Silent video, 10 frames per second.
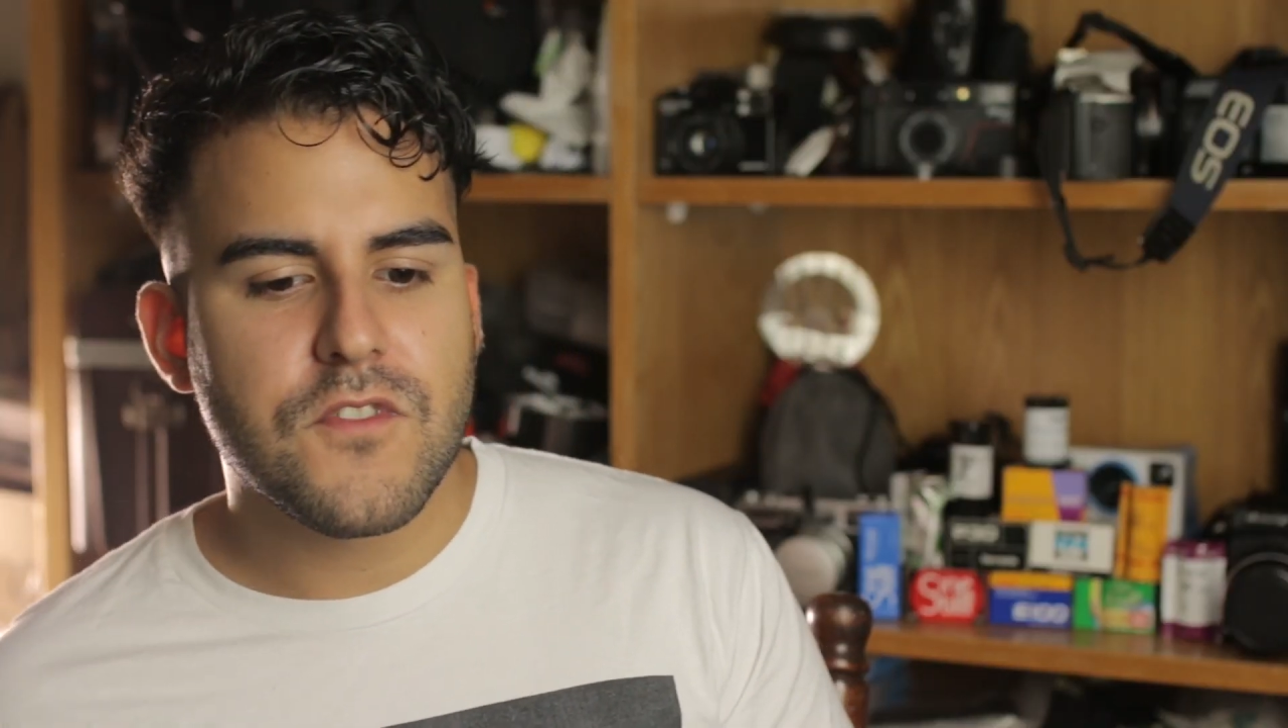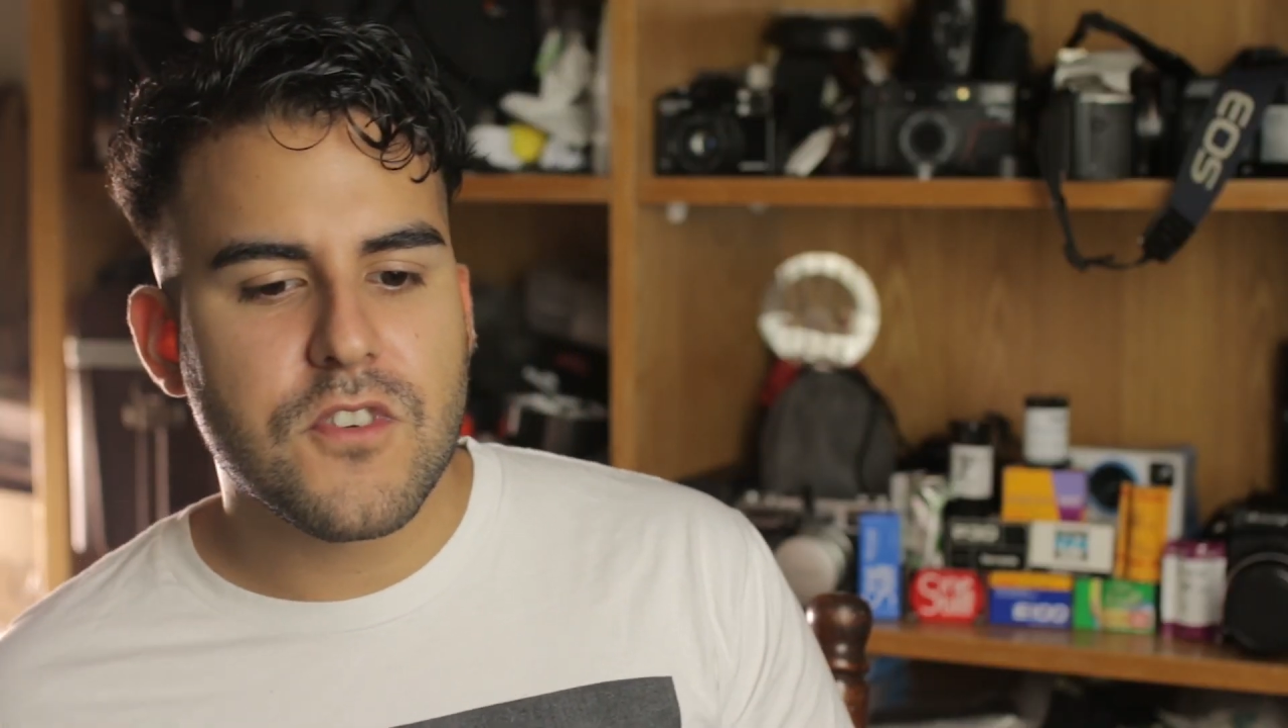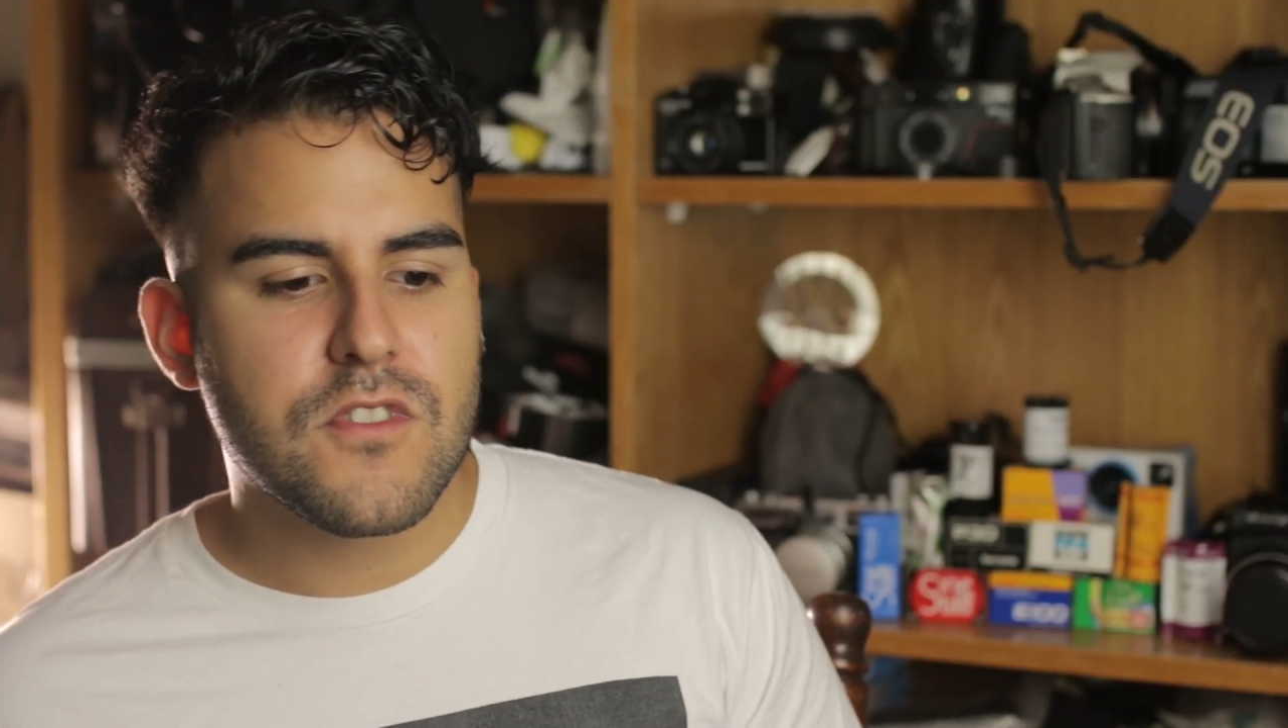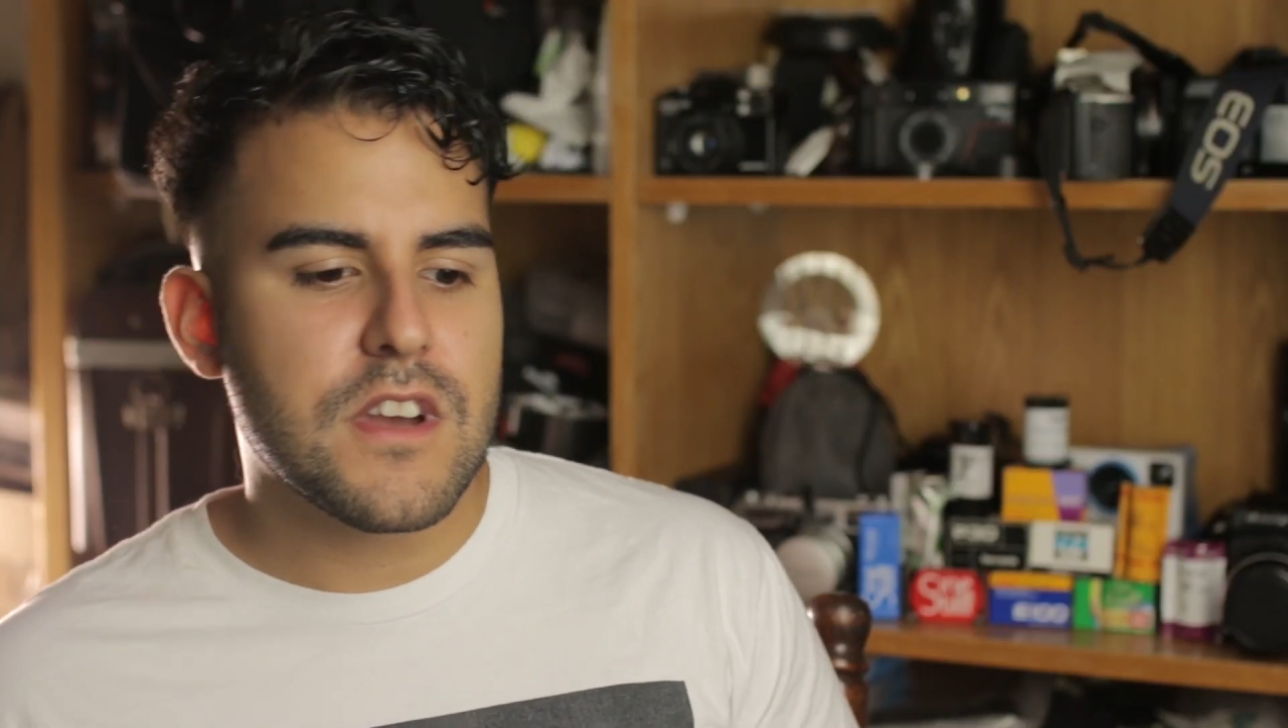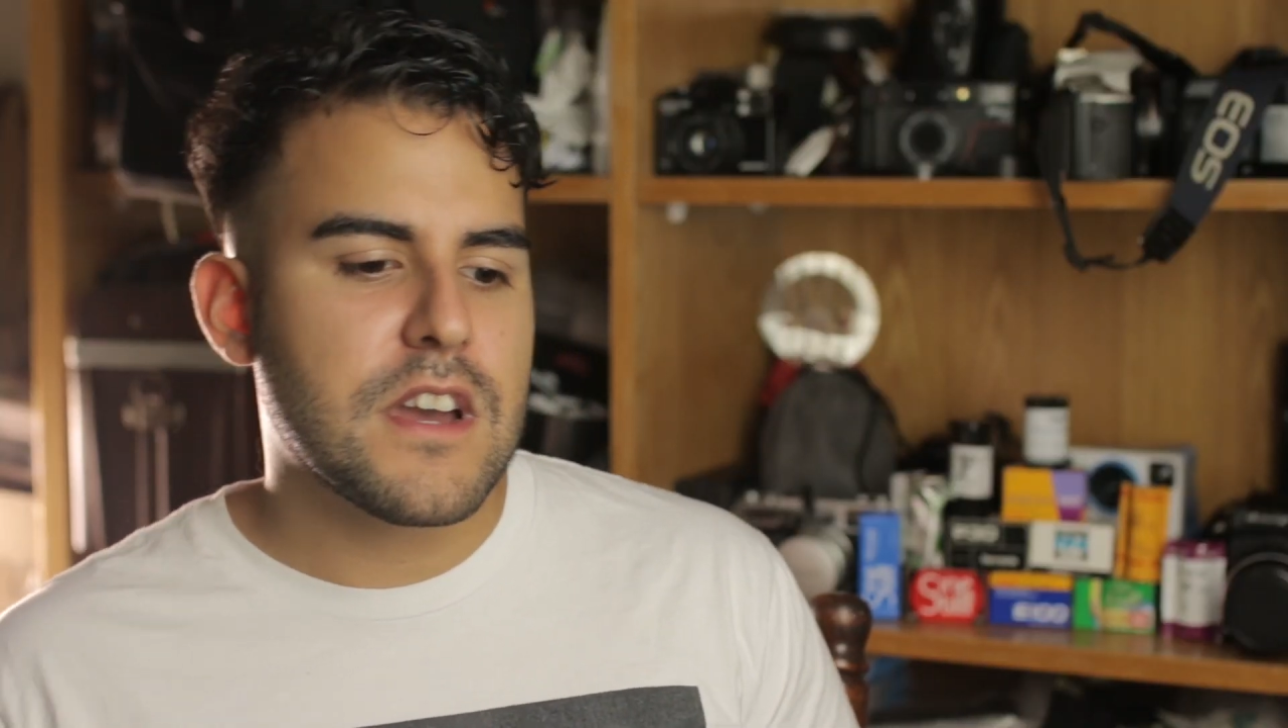you
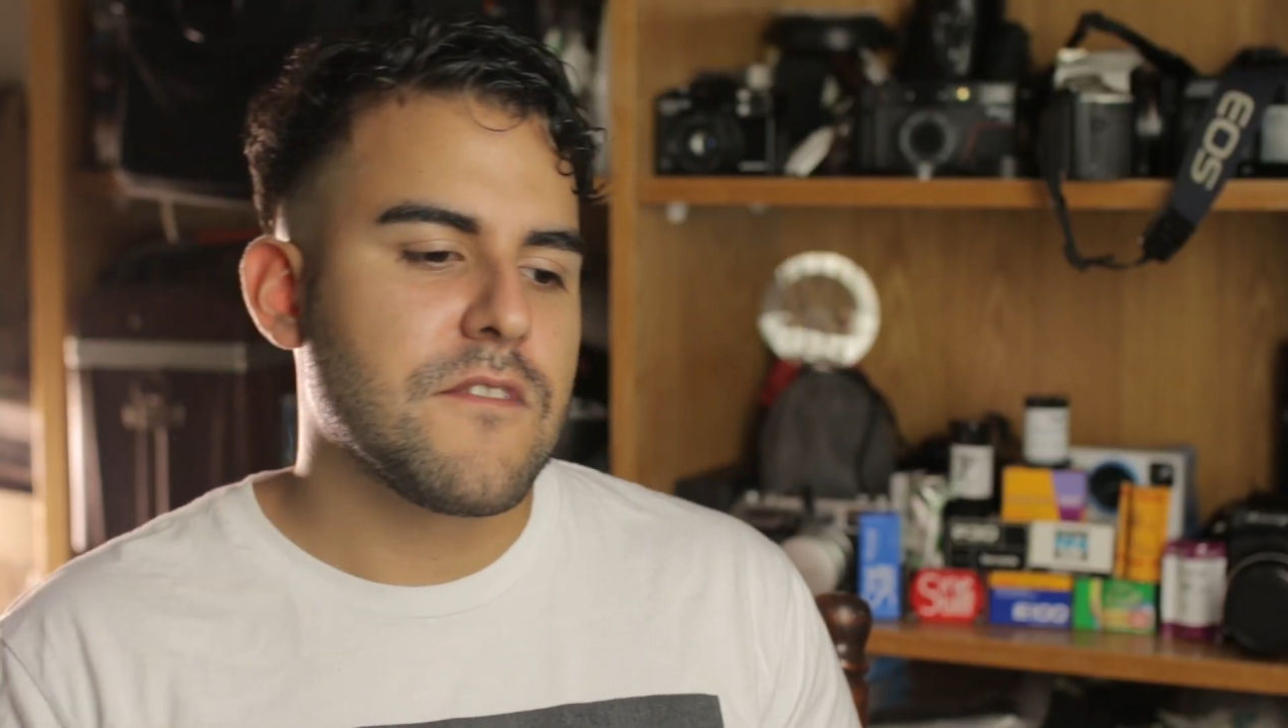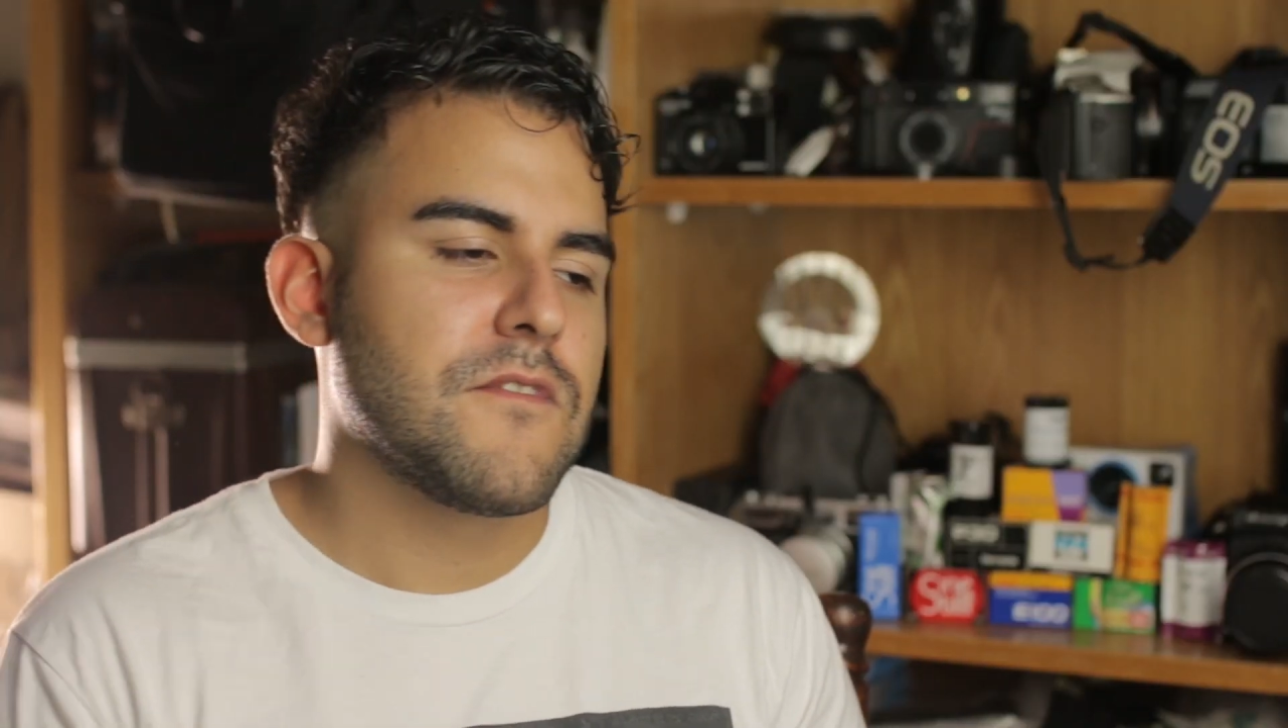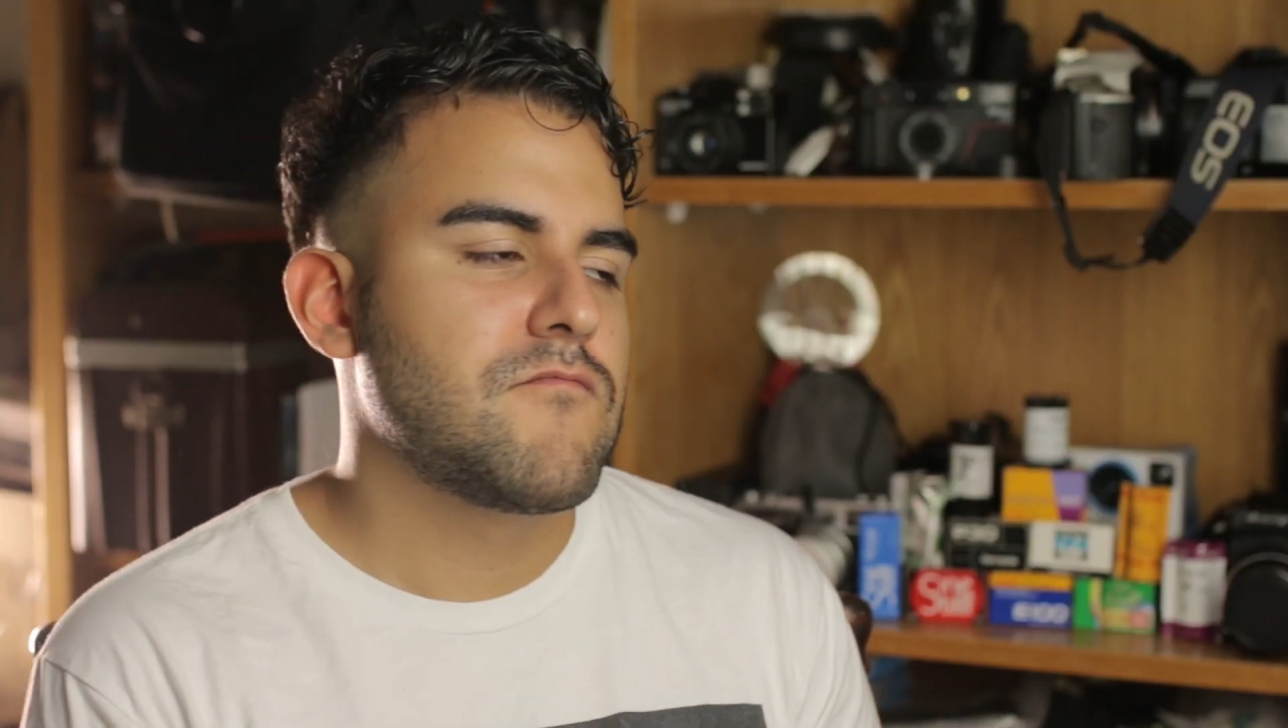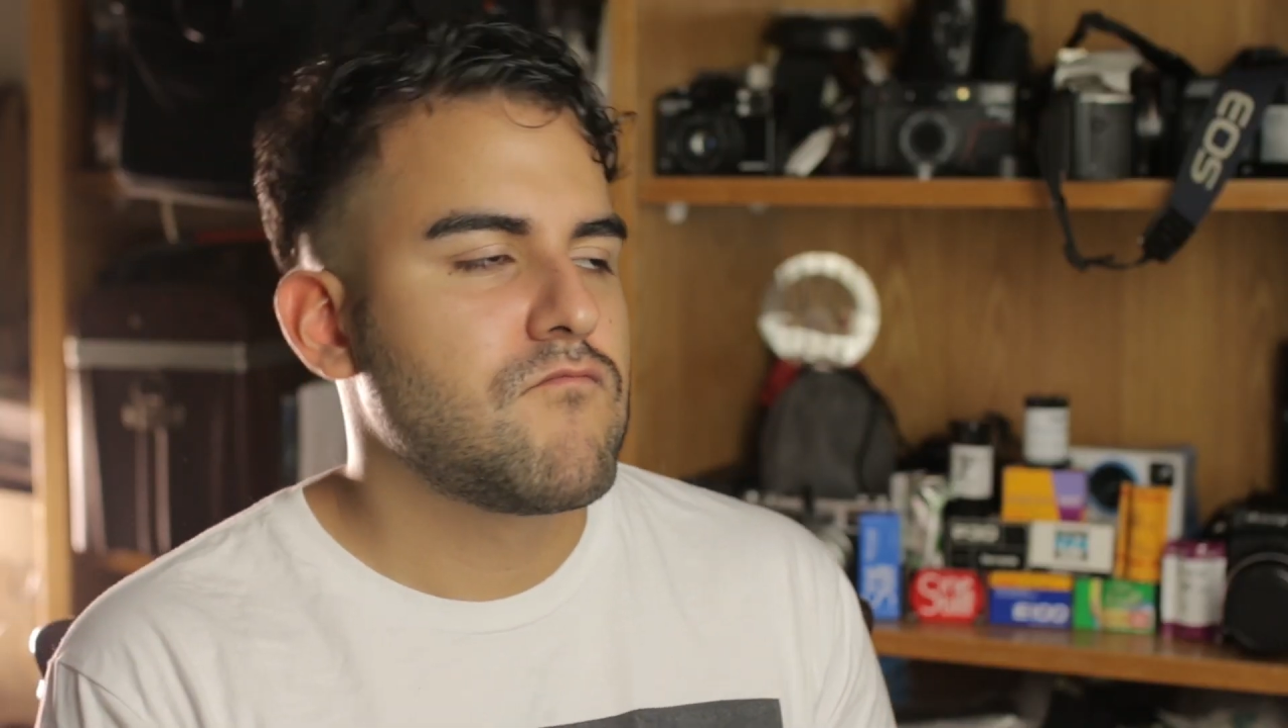could kind of